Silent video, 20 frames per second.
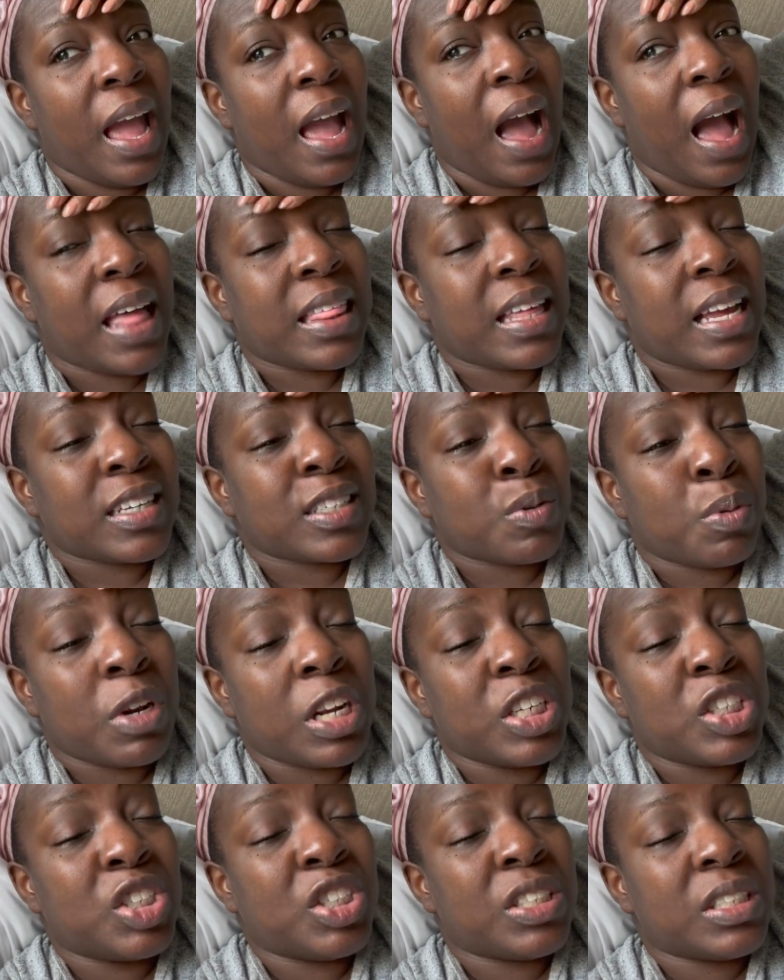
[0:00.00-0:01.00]
I think I just want
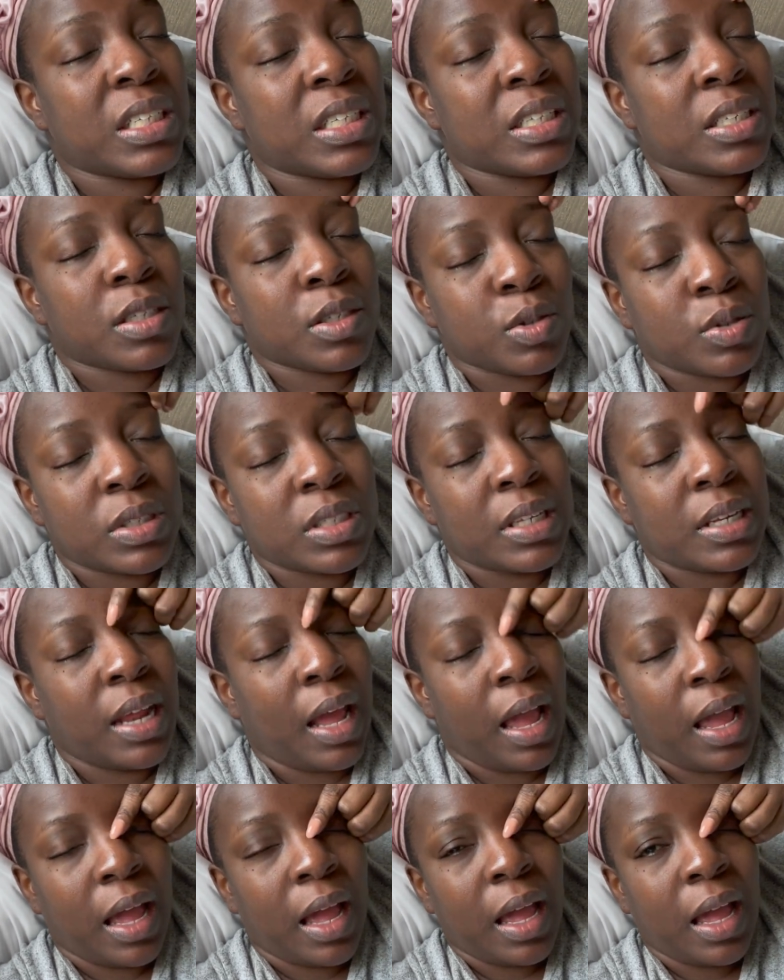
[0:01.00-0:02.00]
to chill
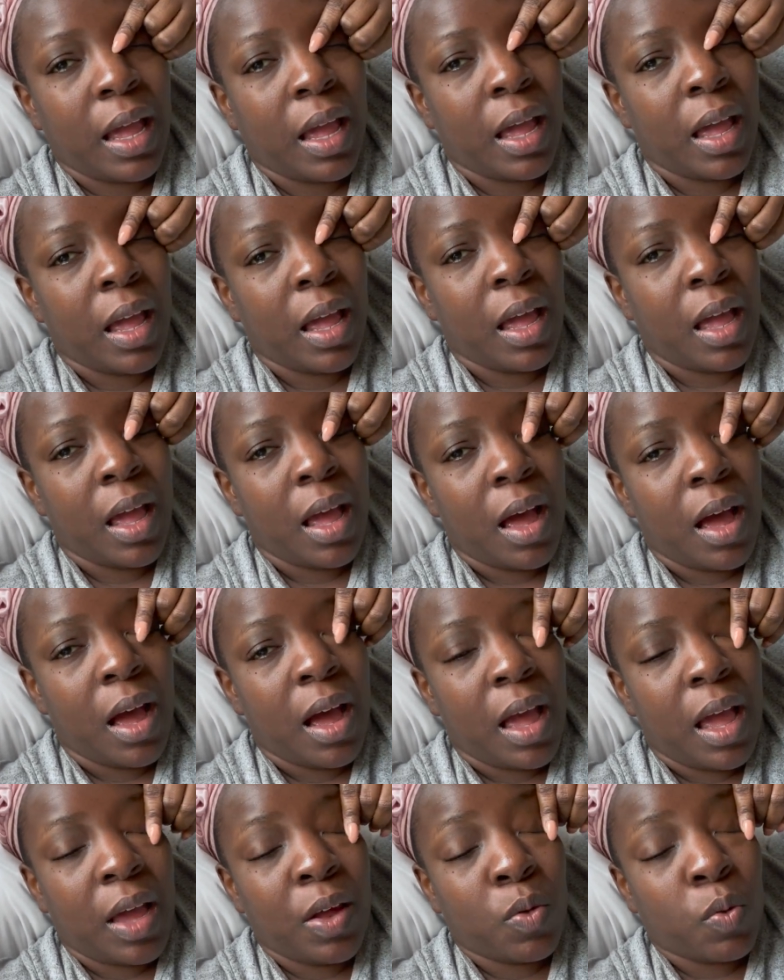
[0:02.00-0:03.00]
today
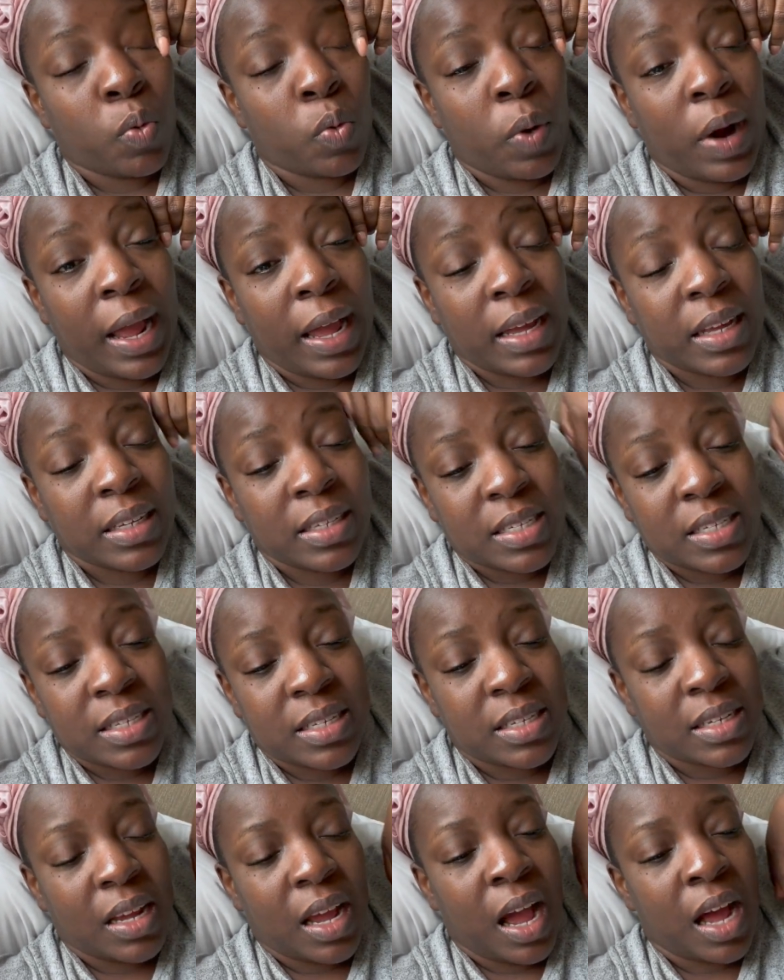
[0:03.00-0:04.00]
and rest.